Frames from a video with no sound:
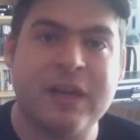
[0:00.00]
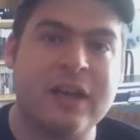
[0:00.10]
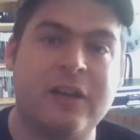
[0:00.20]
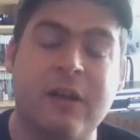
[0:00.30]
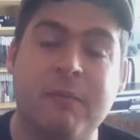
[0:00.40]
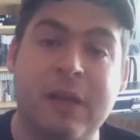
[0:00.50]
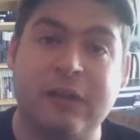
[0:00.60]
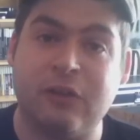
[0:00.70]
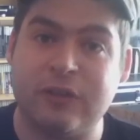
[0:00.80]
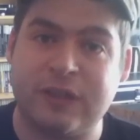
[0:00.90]
and then I got my
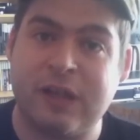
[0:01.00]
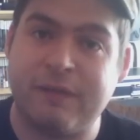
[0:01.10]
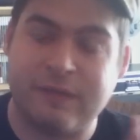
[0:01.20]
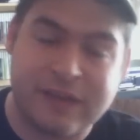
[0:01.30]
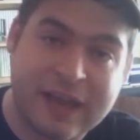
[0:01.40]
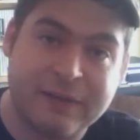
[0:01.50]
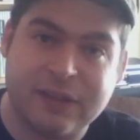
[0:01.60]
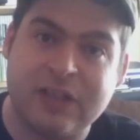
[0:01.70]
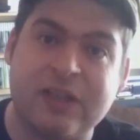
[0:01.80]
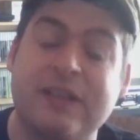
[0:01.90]
loyalty card from Game
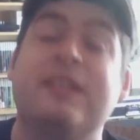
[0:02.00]
Station,